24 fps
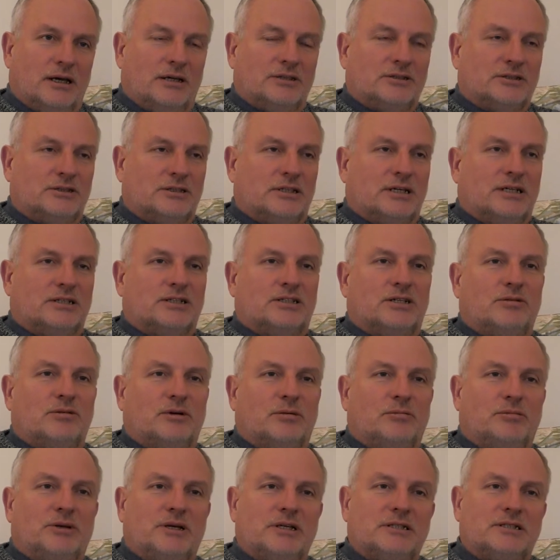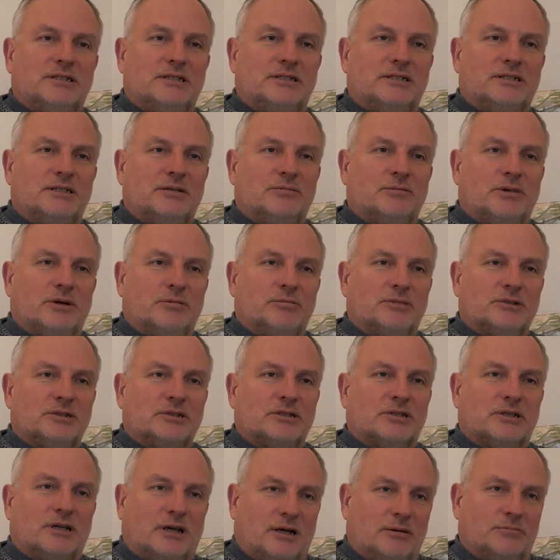so that actually when PCC members
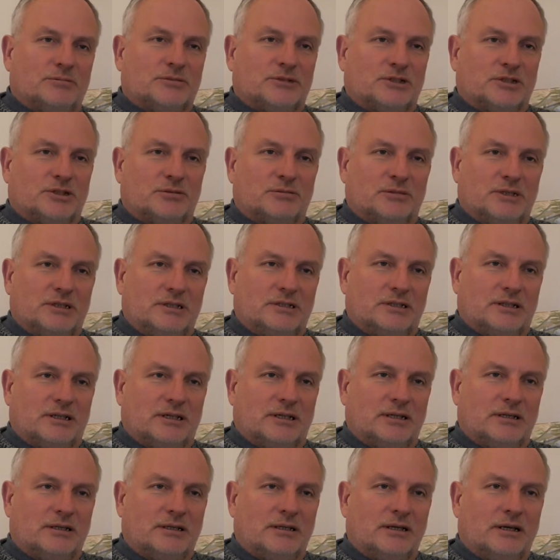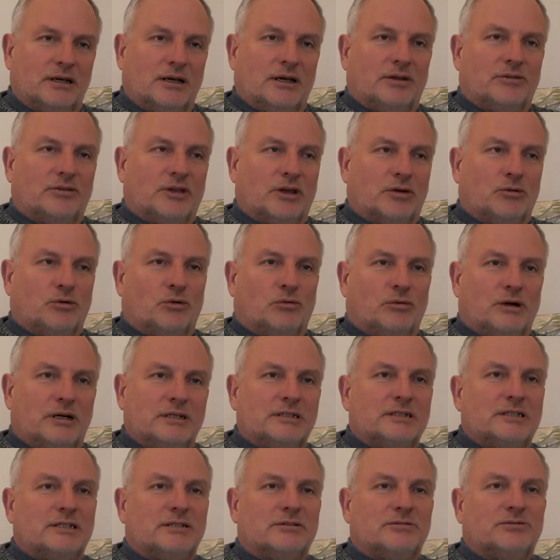come to the meeting, they're
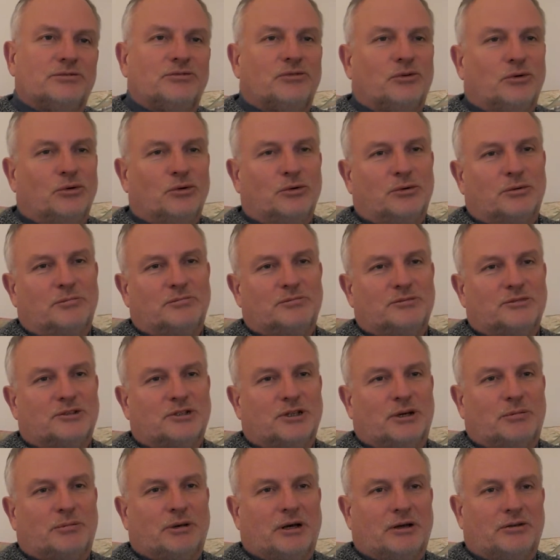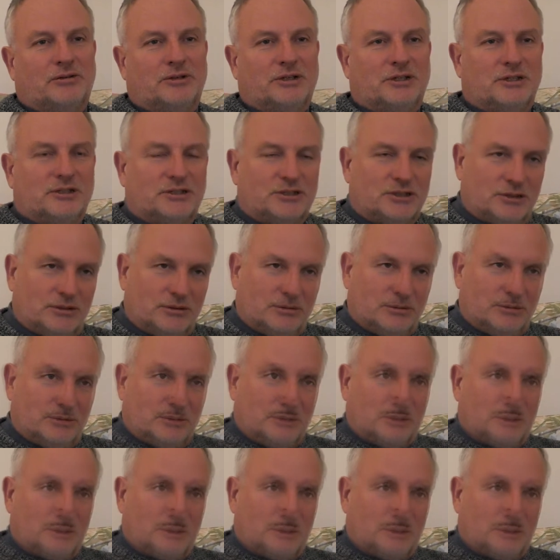already informed about the issues.